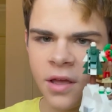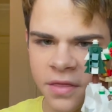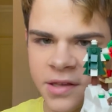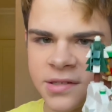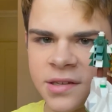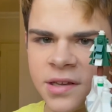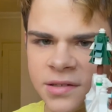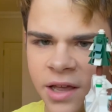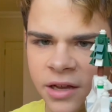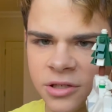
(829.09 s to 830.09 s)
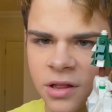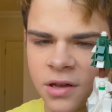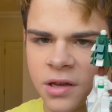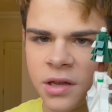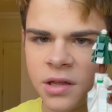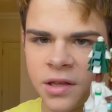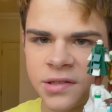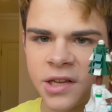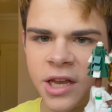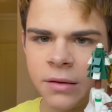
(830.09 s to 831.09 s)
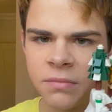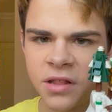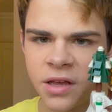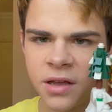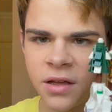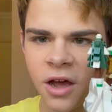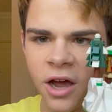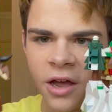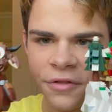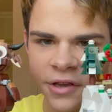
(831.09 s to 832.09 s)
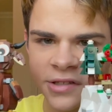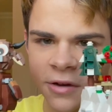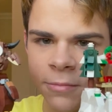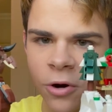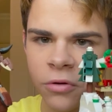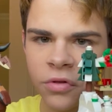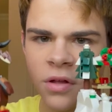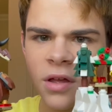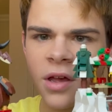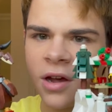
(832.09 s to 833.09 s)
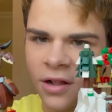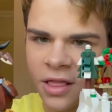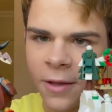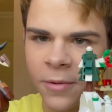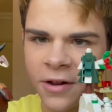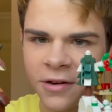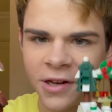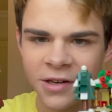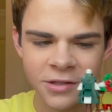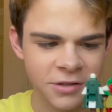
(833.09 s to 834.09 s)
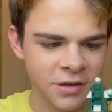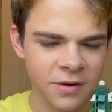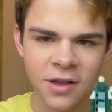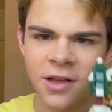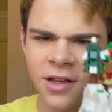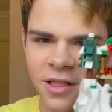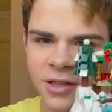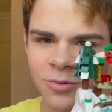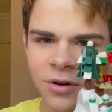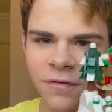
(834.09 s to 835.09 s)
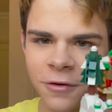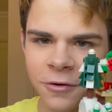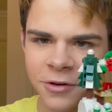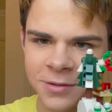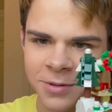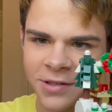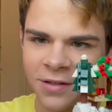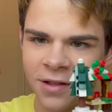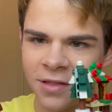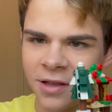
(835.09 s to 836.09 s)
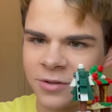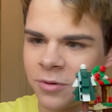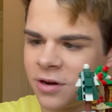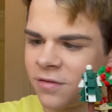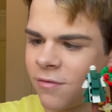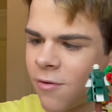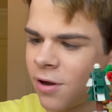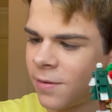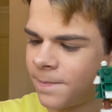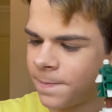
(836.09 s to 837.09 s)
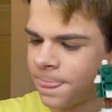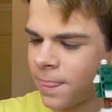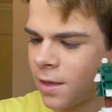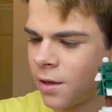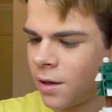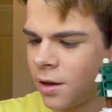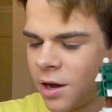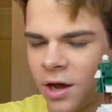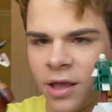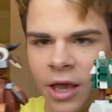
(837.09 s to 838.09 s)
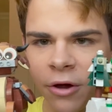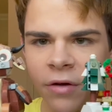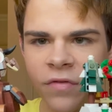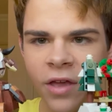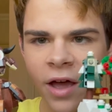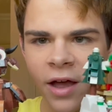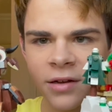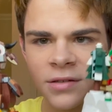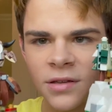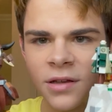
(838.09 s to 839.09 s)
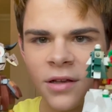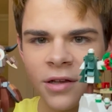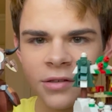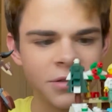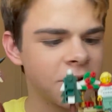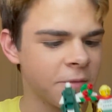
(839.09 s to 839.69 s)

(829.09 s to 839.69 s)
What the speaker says: This is actually the same thing. These are both limited edition. This one for Christmas and then this one for Year of the Ox. So,